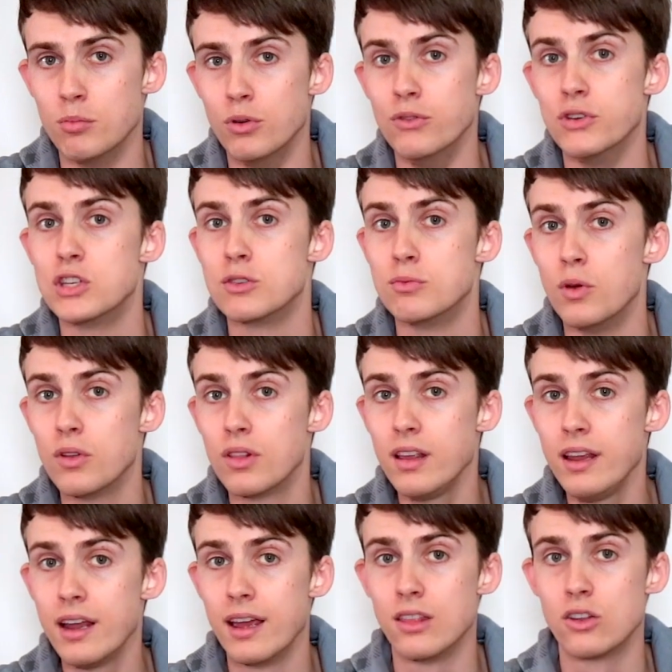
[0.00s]
moves
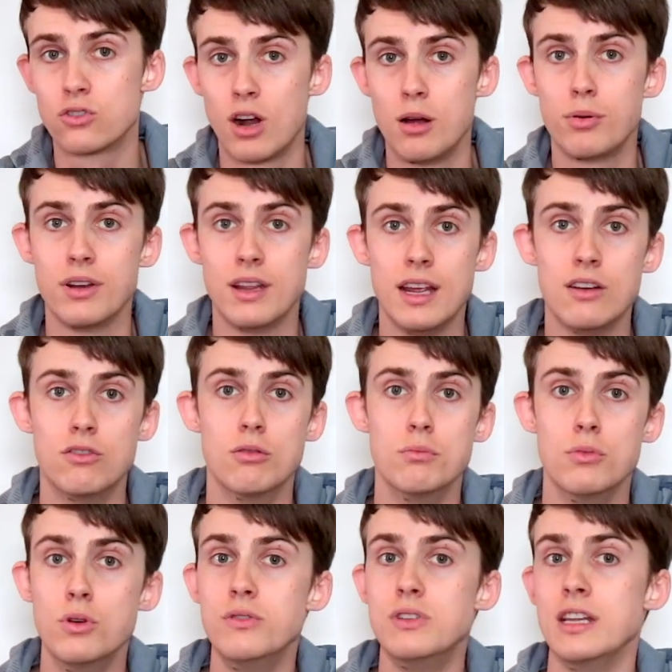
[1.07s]
smoothly and the tripod head
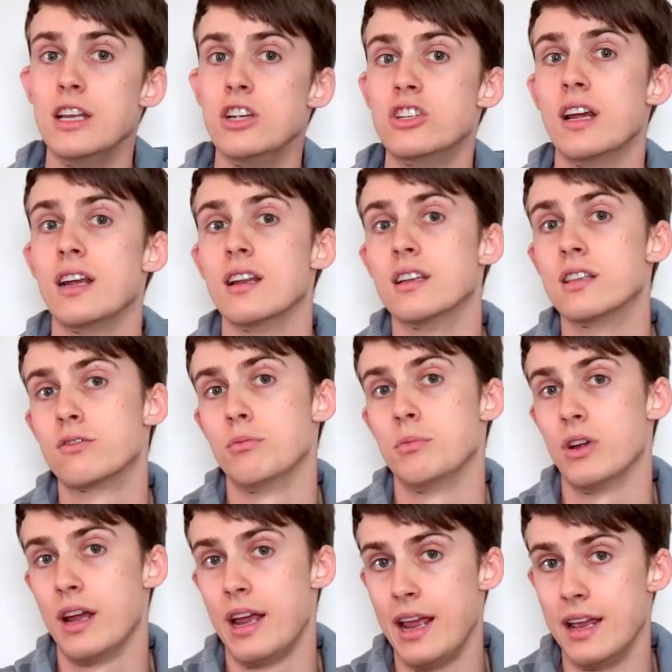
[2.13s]
removes any shakiness from
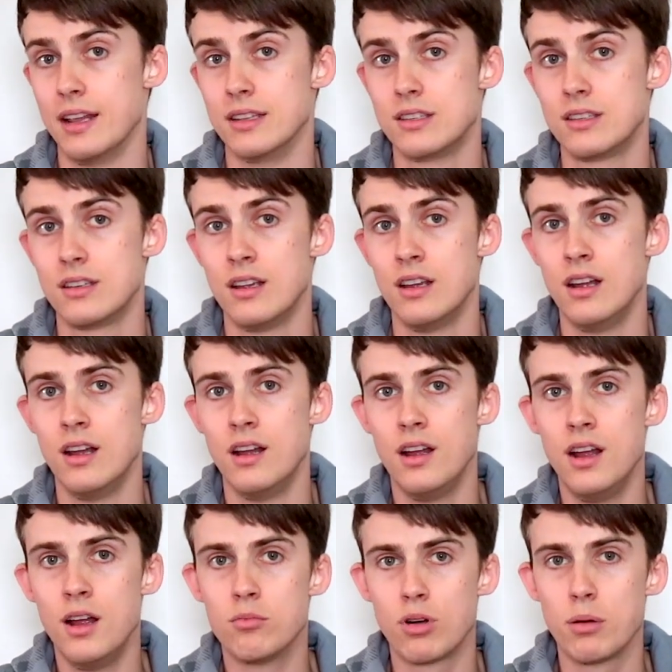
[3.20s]
your hands.
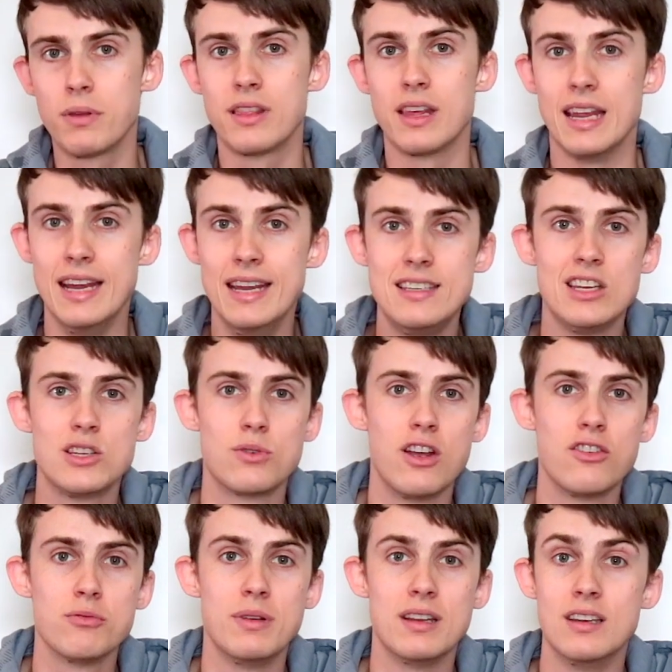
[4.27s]
Probably the easiest way
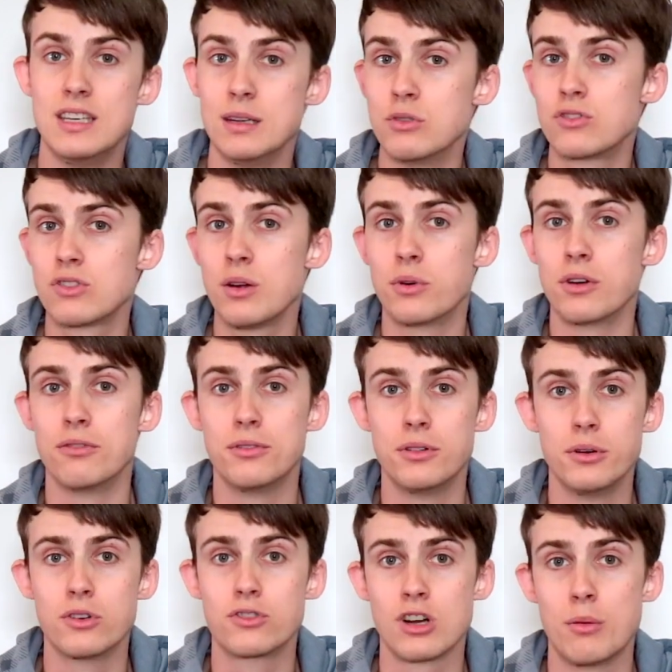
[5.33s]
for me to demonstrate what a
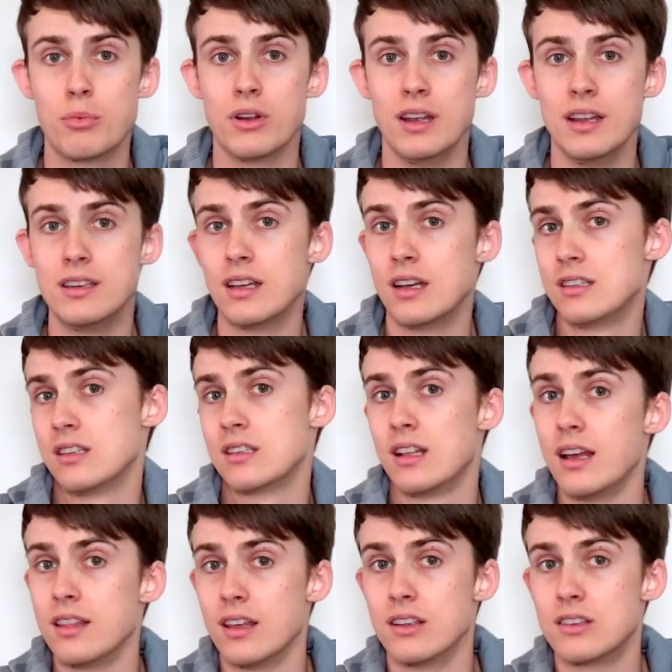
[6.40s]
fluid tripod head does is
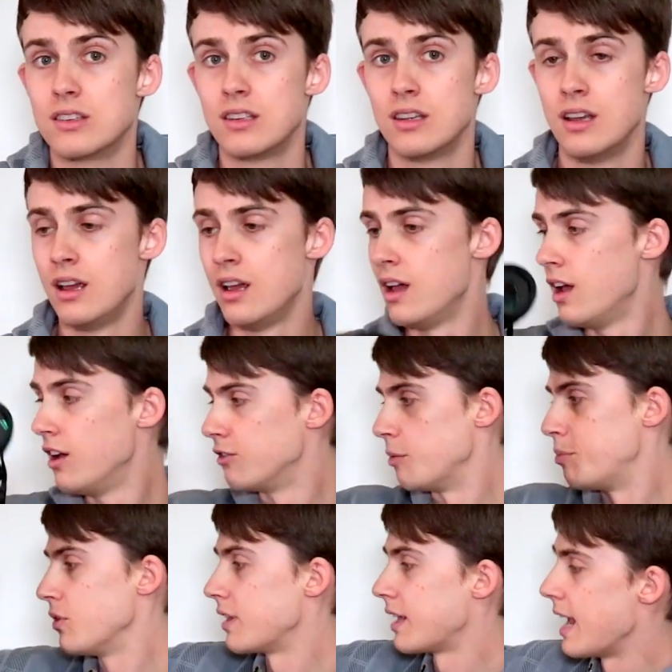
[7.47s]
like this. If I
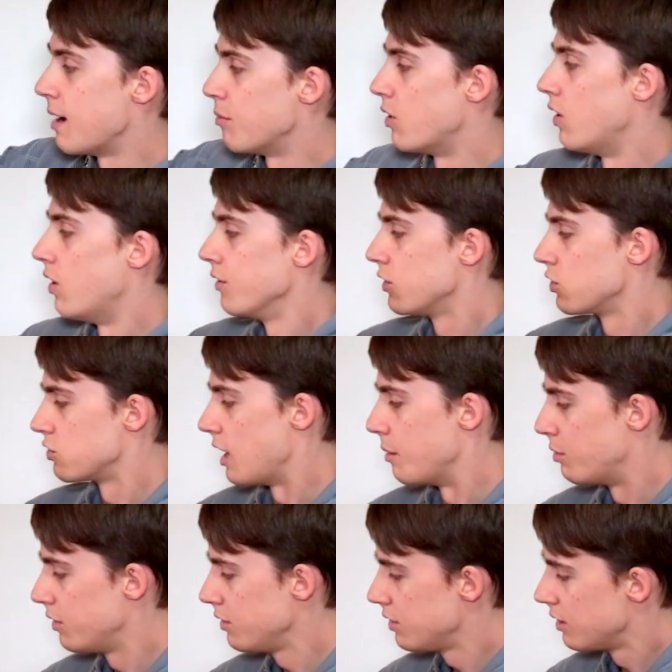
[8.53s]
put the camera on the
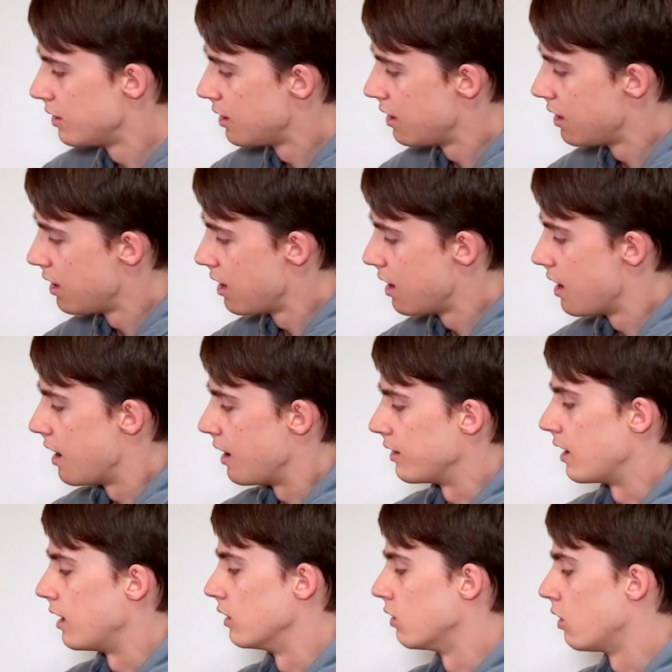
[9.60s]
tripod, and
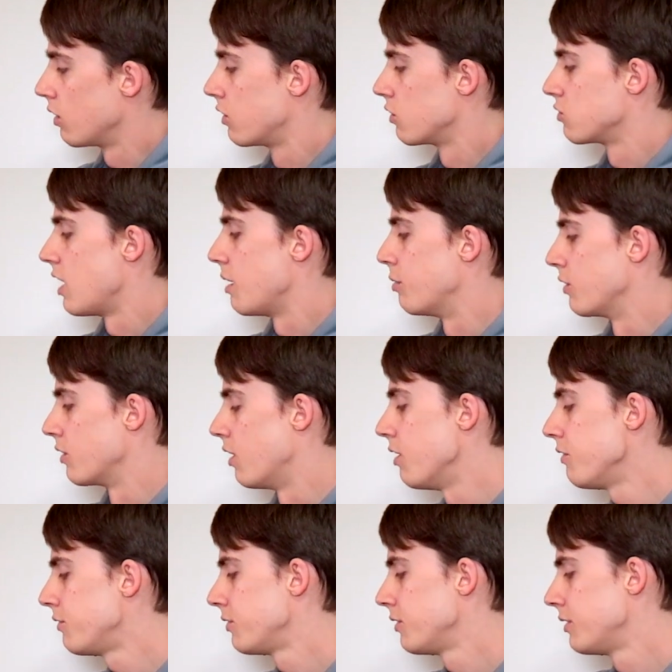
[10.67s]
then I lock the tripod
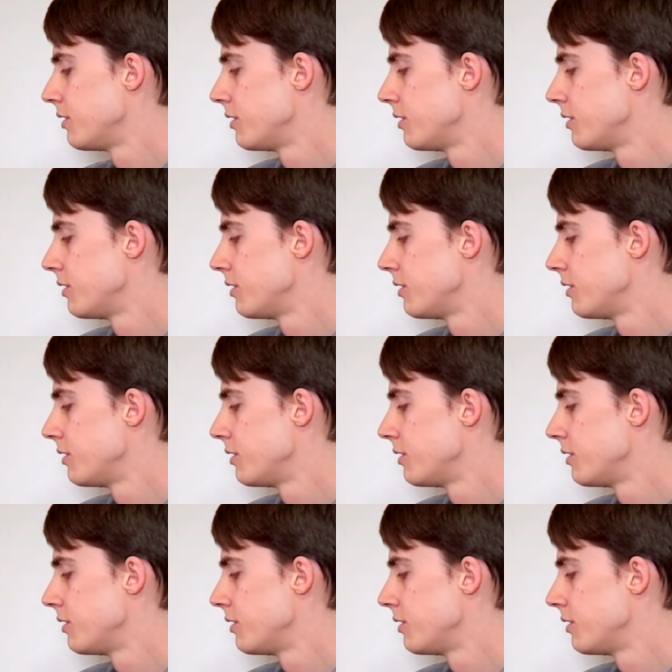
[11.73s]
off,